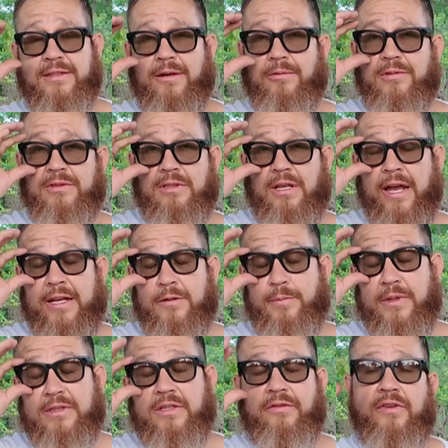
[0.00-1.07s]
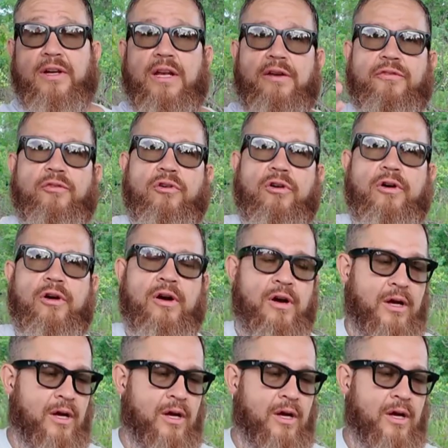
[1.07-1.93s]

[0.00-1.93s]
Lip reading: that was like specifically for